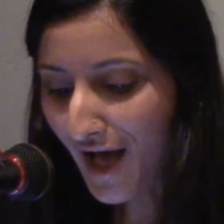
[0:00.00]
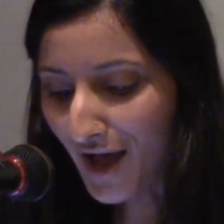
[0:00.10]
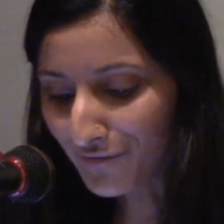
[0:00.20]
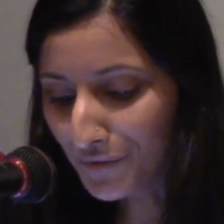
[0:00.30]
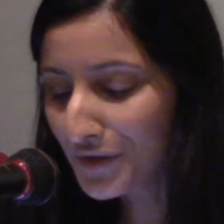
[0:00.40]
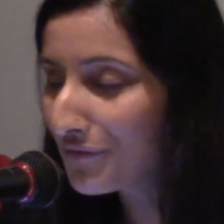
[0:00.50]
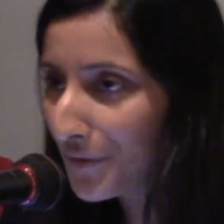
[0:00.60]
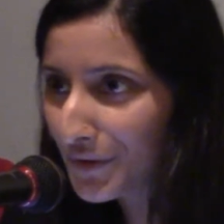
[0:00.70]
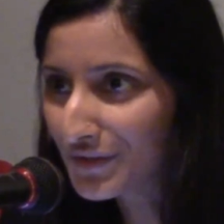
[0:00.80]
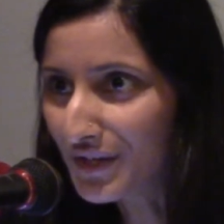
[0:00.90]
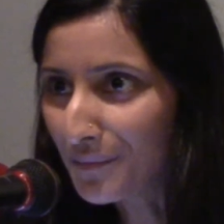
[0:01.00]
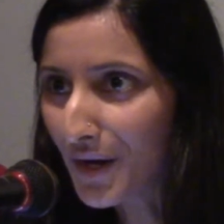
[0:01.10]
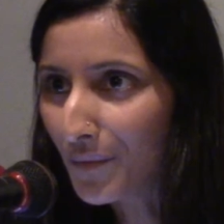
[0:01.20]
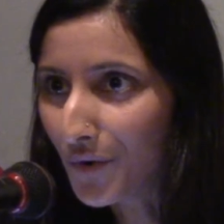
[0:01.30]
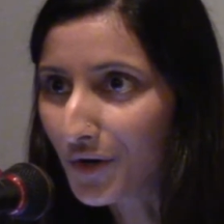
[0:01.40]
I've only focused on
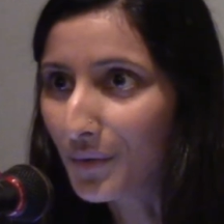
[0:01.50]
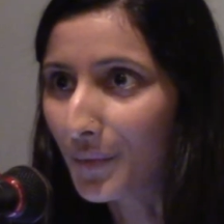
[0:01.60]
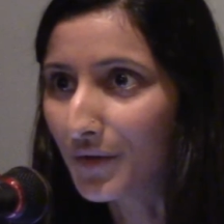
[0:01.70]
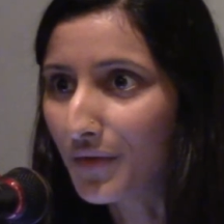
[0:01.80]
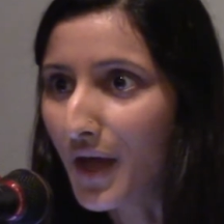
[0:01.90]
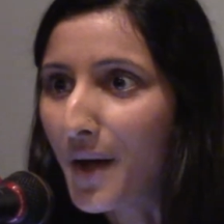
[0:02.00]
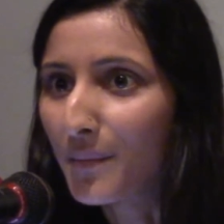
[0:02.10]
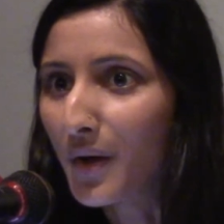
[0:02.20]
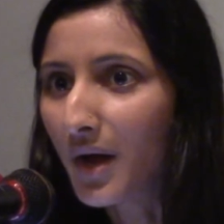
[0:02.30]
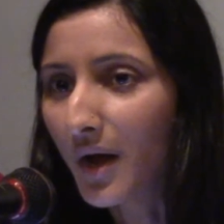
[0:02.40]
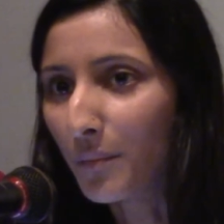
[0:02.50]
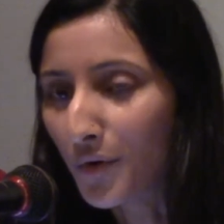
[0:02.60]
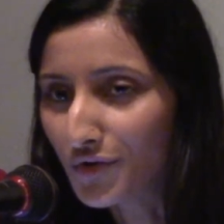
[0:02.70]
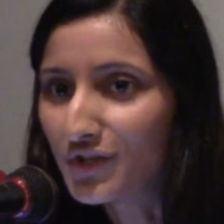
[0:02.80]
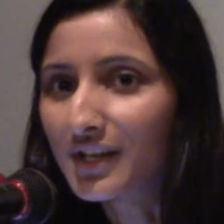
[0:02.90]
my work with
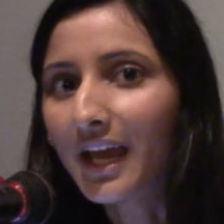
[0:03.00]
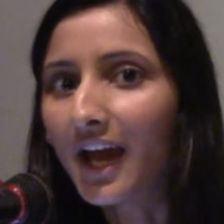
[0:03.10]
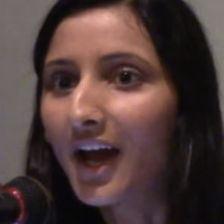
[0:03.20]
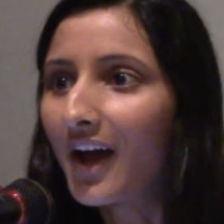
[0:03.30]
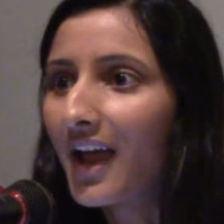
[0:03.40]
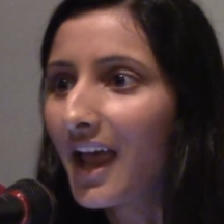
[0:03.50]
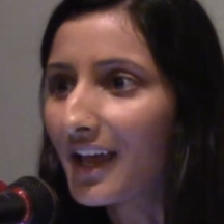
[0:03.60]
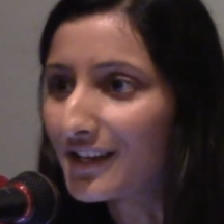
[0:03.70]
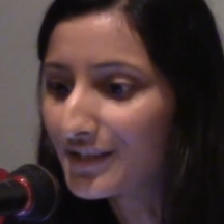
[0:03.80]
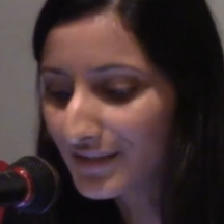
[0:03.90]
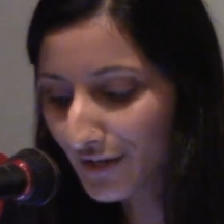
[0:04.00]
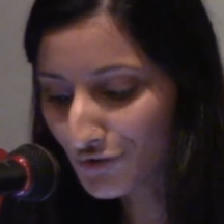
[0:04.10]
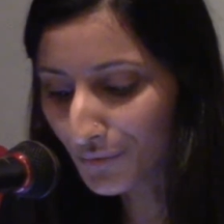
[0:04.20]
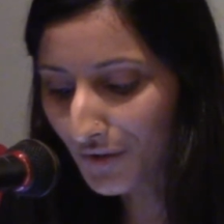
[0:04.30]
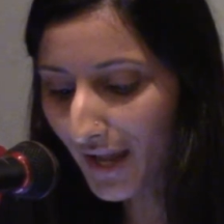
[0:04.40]
abortion care and
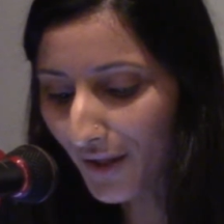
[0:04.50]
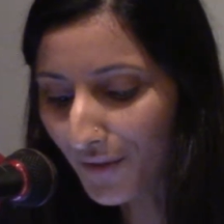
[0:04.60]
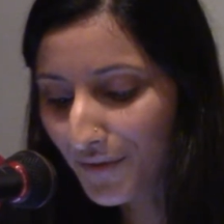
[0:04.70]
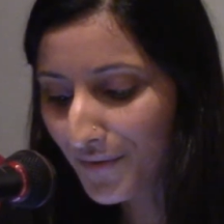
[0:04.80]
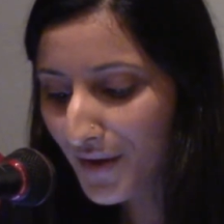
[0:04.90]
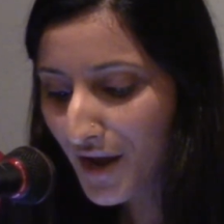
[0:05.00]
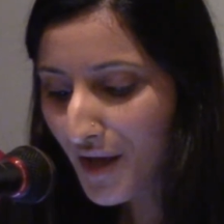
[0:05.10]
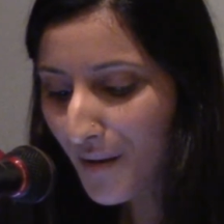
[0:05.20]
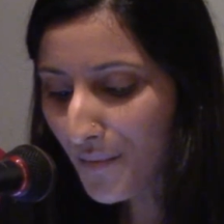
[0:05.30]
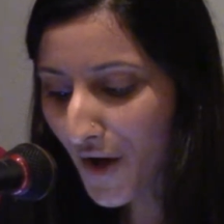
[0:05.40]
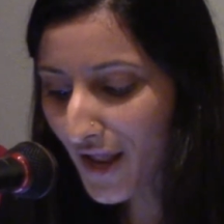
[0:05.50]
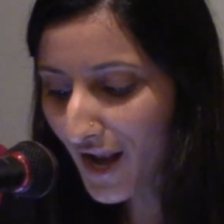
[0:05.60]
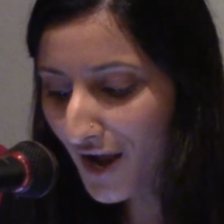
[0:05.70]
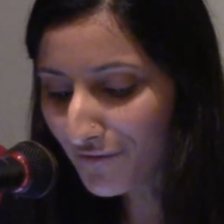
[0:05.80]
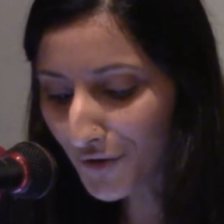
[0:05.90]
sexual health,
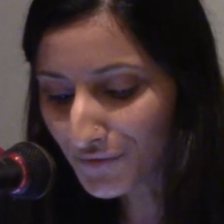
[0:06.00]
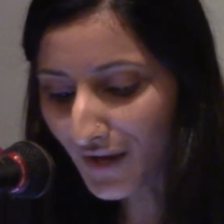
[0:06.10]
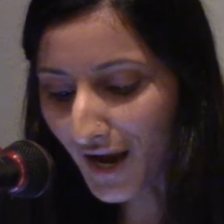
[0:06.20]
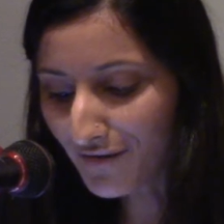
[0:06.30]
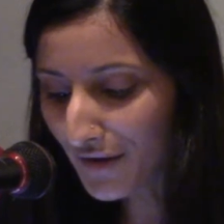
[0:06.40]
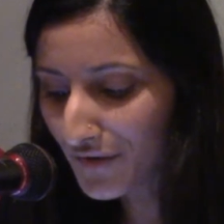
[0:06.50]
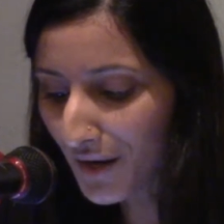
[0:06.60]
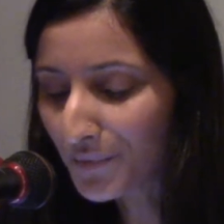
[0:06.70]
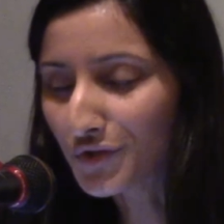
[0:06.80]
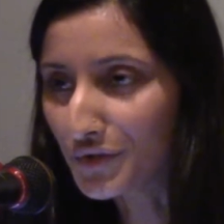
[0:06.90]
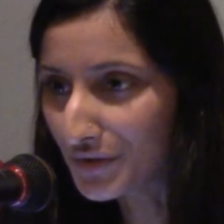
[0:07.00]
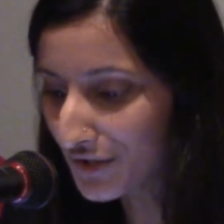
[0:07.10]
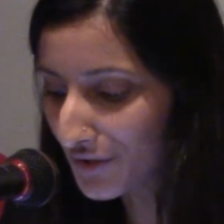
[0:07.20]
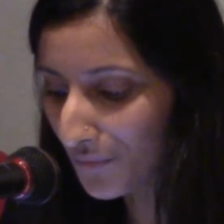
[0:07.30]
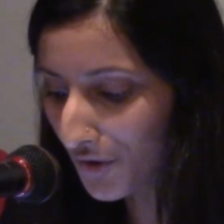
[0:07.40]
but I've had the
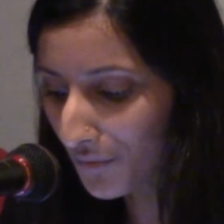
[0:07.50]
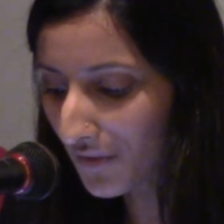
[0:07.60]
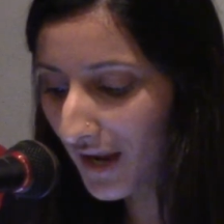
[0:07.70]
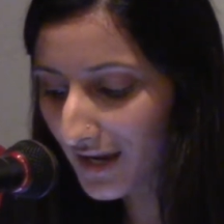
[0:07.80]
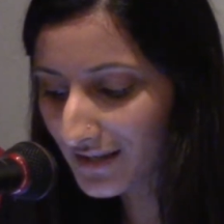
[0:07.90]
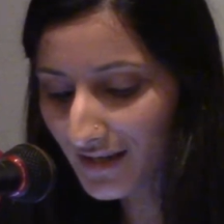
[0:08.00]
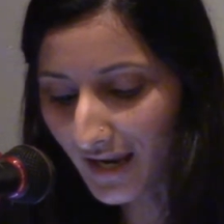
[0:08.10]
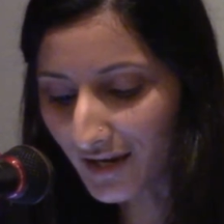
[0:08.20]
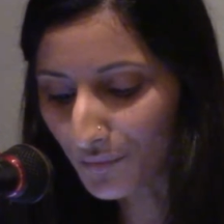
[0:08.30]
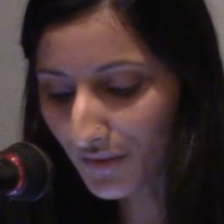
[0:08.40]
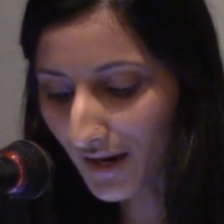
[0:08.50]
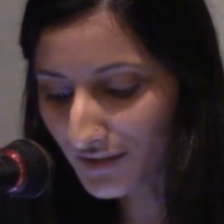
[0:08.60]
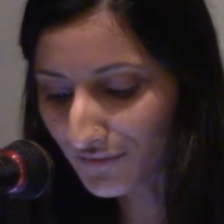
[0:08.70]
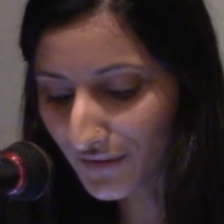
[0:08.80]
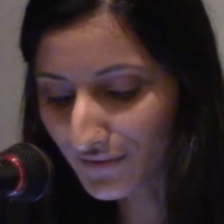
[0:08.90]
opportunity to work with hand-in-hand with
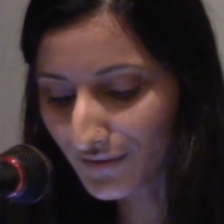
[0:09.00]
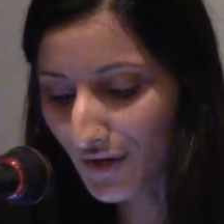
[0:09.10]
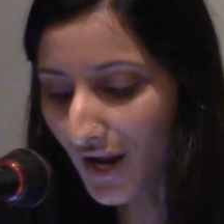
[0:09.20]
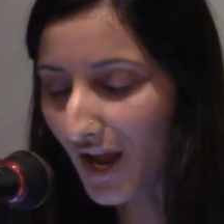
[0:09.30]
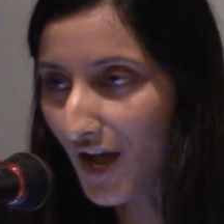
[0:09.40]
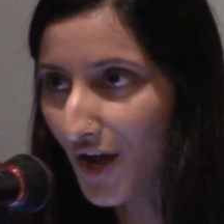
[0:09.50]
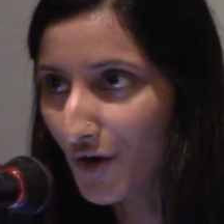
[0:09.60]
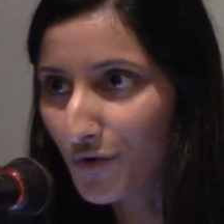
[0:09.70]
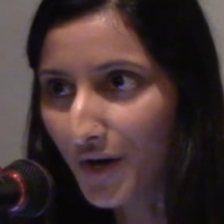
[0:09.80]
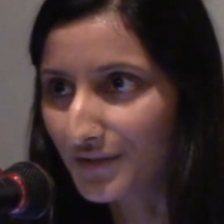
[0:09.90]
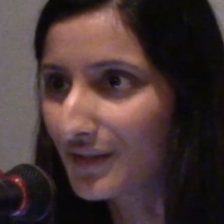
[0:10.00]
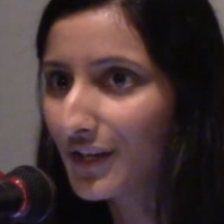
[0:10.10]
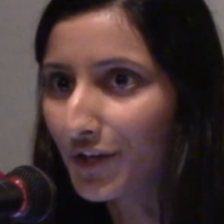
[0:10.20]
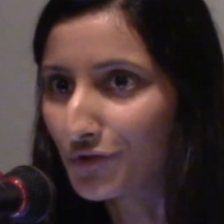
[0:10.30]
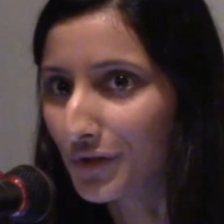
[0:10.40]
activists across the
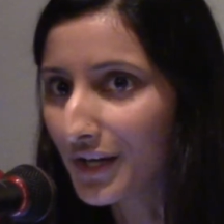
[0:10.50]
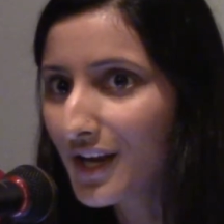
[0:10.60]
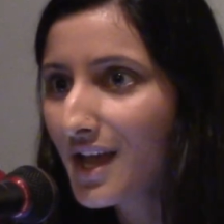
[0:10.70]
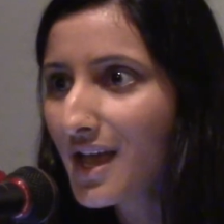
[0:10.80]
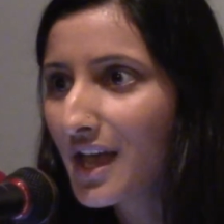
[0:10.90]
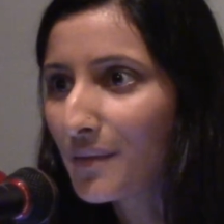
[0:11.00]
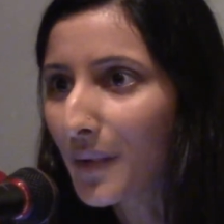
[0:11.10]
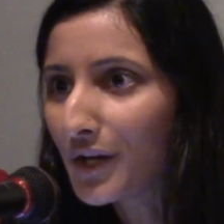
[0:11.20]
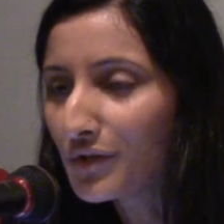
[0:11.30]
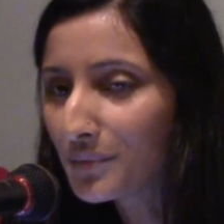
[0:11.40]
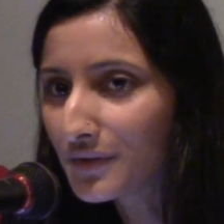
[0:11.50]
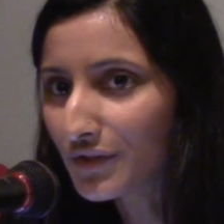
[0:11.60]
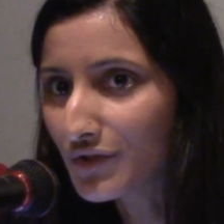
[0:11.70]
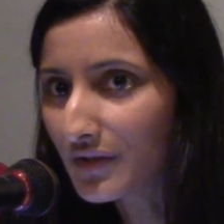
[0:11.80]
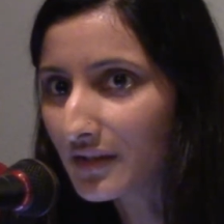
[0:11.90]
country in my new
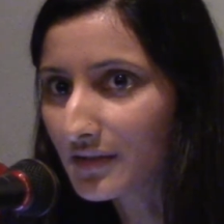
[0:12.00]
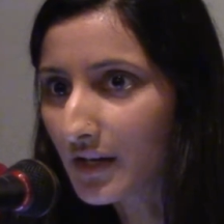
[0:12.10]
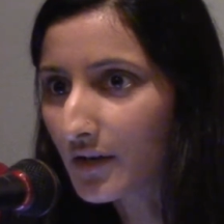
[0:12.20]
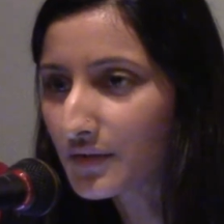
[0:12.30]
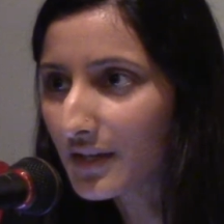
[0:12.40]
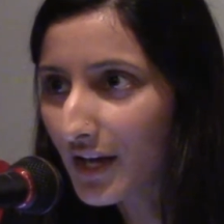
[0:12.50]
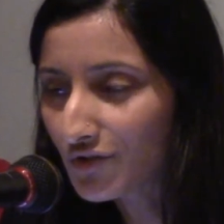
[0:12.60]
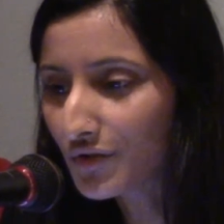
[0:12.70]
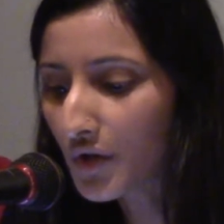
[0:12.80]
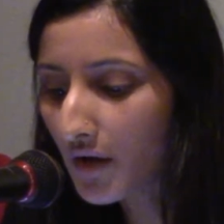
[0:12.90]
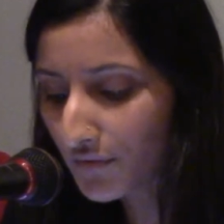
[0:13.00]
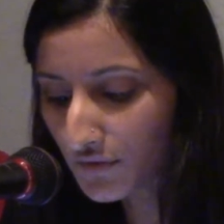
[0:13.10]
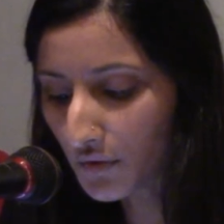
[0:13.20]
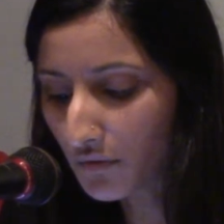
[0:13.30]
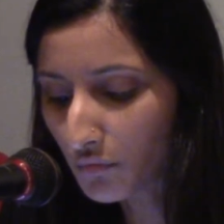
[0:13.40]
position this year as the National
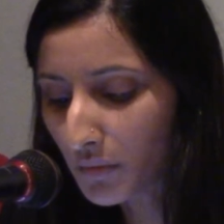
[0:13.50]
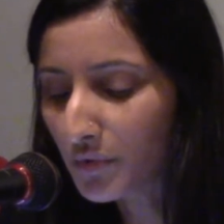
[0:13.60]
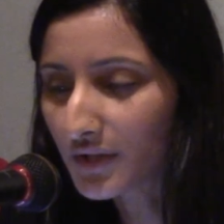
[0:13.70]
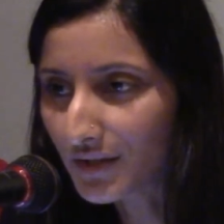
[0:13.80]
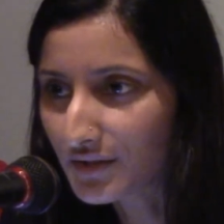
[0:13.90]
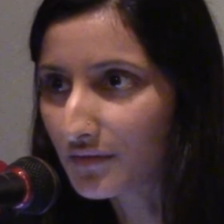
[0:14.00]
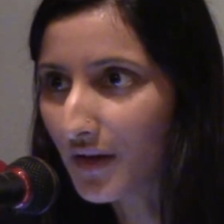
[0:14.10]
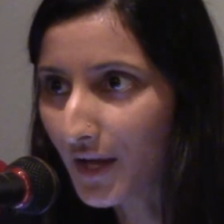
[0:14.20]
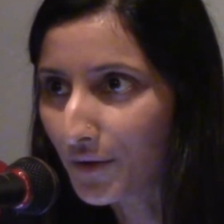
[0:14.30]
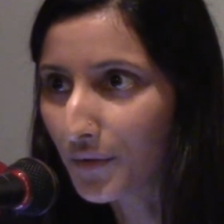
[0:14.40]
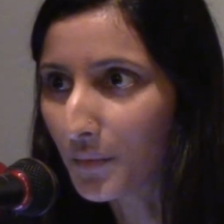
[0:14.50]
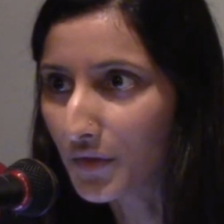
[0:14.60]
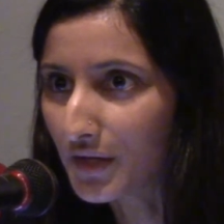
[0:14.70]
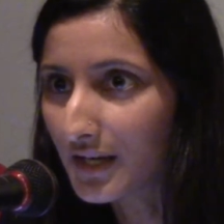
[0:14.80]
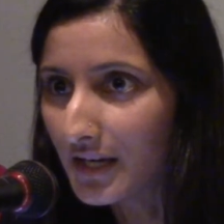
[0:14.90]
Officer of Reproductive Health with
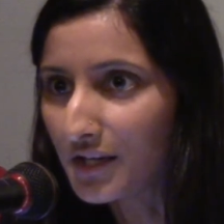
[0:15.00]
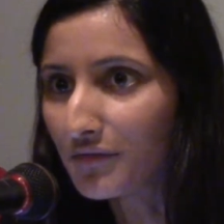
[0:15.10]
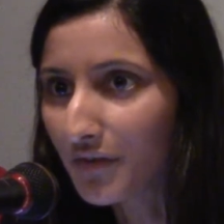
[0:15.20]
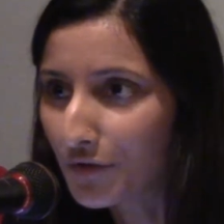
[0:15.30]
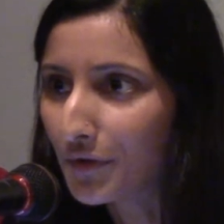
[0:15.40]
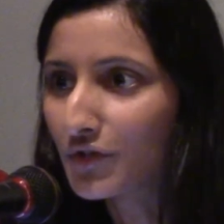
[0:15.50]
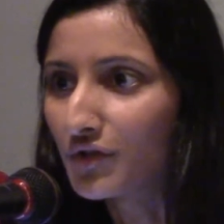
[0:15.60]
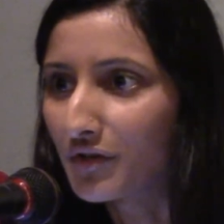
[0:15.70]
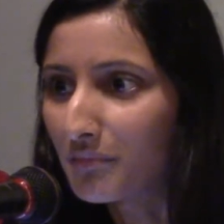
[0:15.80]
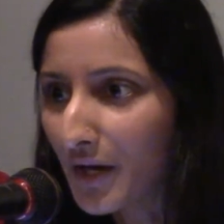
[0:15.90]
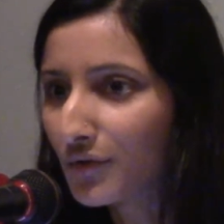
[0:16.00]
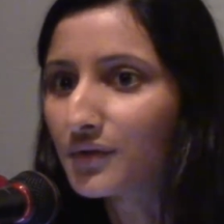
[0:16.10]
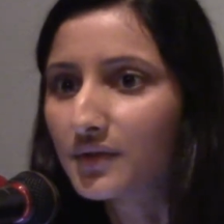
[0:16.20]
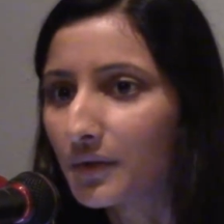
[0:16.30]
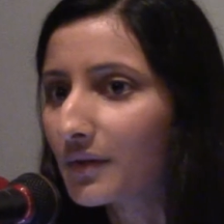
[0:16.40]
the Canadian Federation of Medical
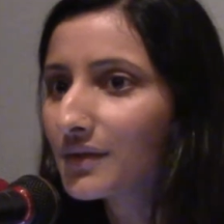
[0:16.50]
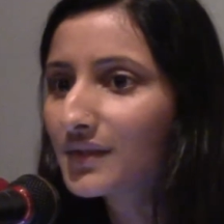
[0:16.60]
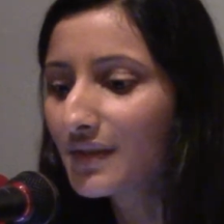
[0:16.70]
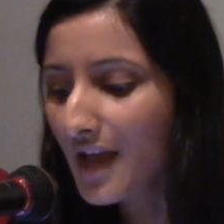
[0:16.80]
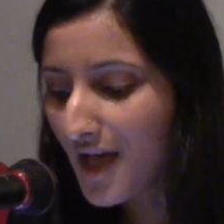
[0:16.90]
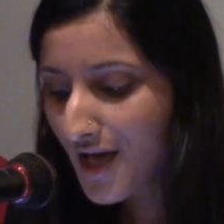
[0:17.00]
Students.